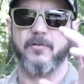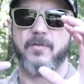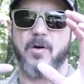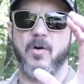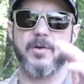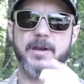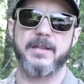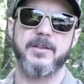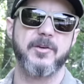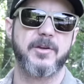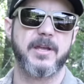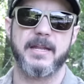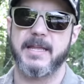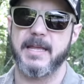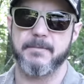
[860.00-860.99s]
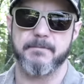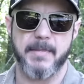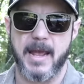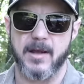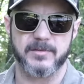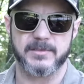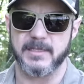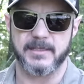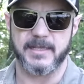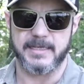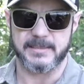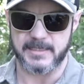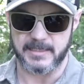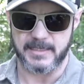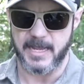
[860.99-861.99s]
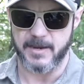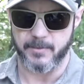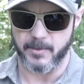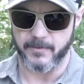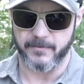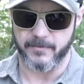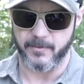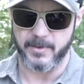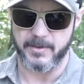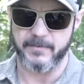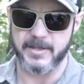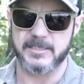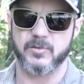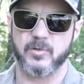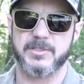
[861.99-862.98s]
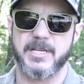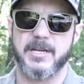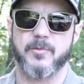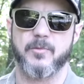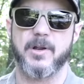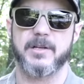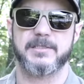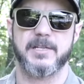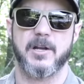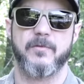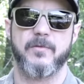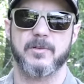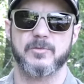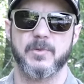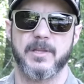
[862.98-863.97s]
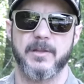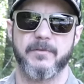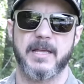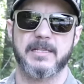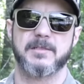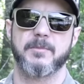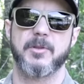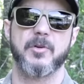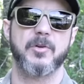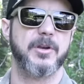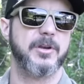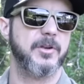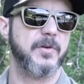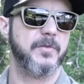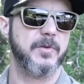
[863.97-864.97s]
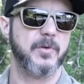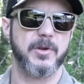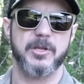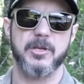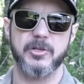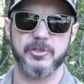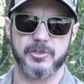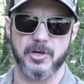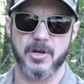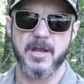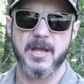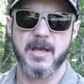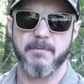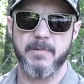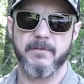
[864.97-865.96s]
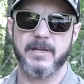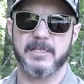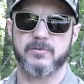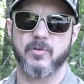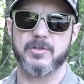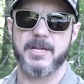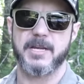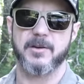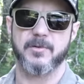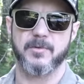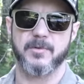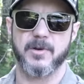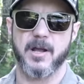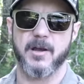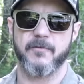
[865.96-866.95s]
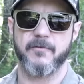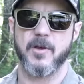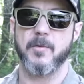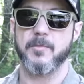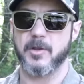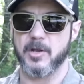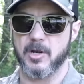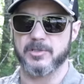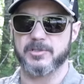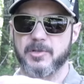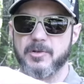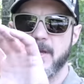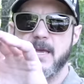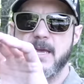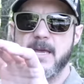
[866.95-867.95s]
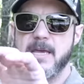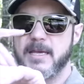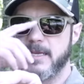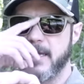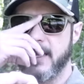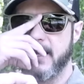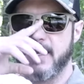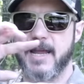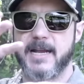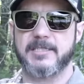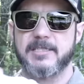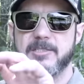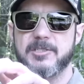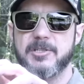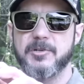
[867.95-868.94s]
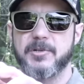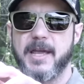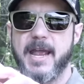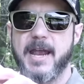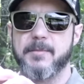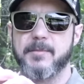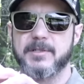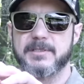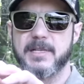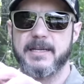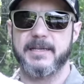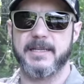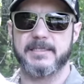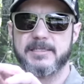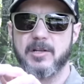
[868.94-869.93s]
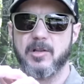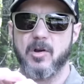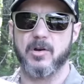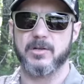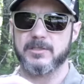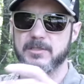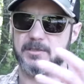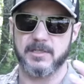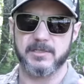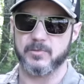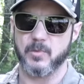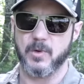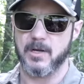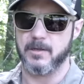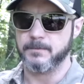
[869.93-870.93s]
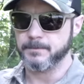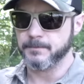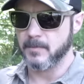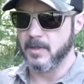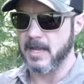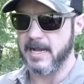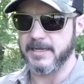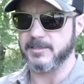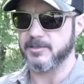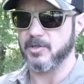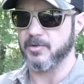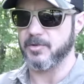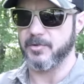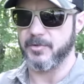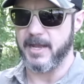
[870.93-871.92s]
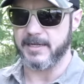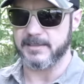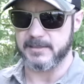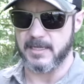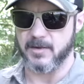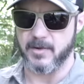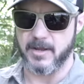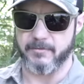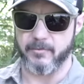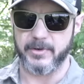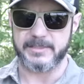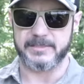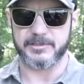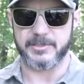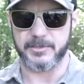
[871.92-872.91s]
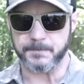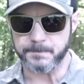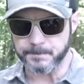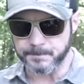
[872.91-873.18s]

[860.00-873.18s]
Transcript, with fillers: phone, and you can get mounts and things like that for, for P V S fourteen to run cell phones with, if that's something you want to do. If you want to use your P V S fourteen to uh, film, you can also get connections to cameras like D S L Rs as, as well. I just don't do that because I don't have a reason to.